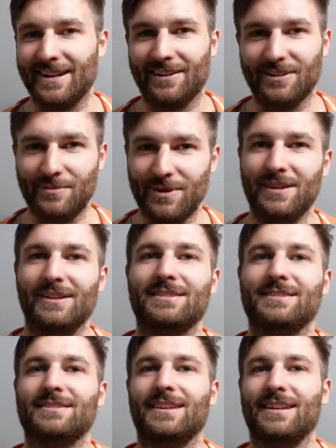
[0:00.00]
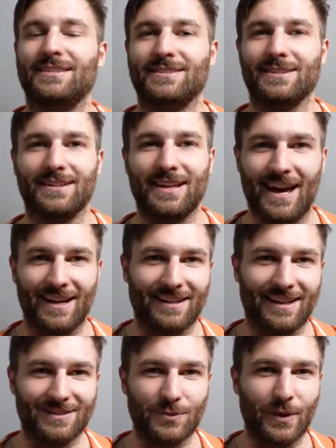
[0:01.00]
down the piece and starting to
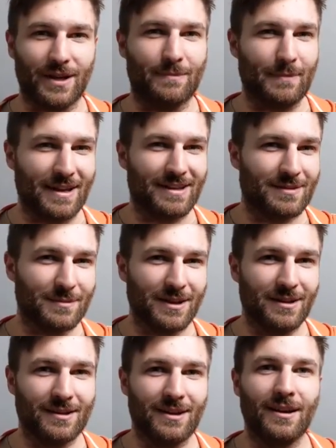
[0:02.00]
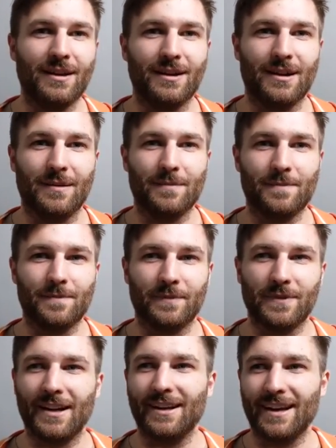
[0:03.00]
analyze what it meant to me.
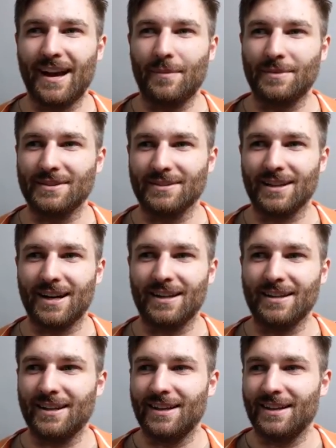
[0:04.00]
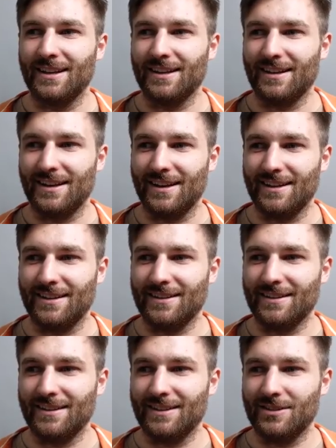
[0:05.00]
That kind of happens a lot.
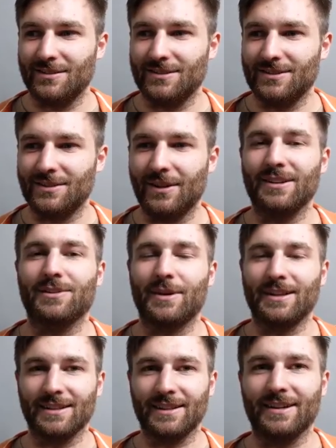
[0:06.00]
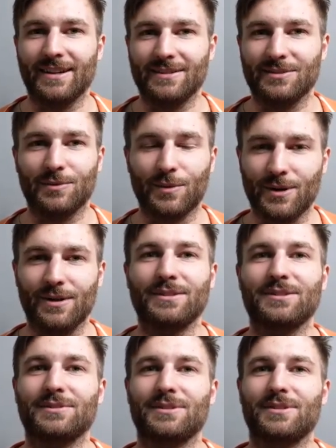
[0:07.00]
Starting to write lyrics or
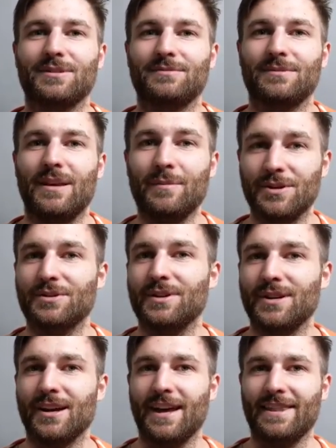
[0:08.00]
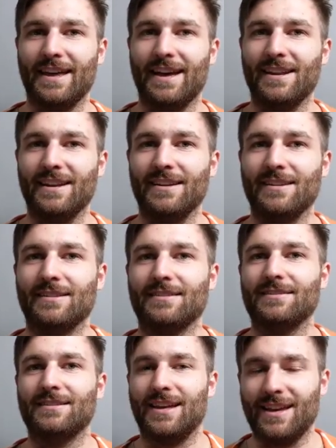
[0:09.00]
words or imagery and then
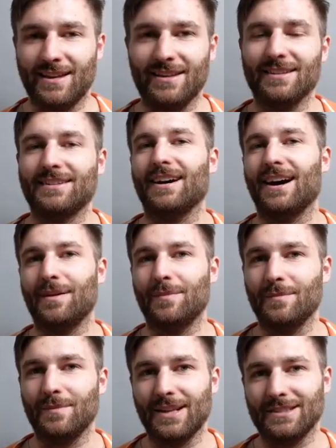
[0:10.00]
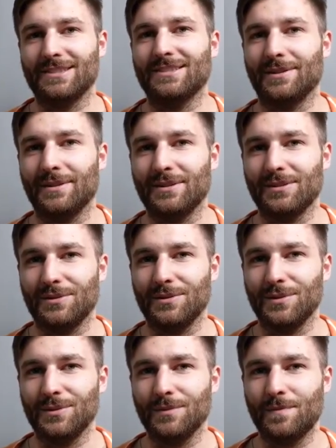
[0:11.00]
taking the time necessary
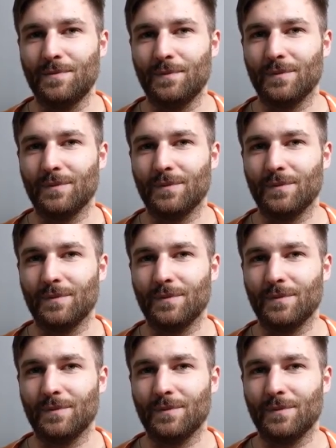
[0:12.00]
to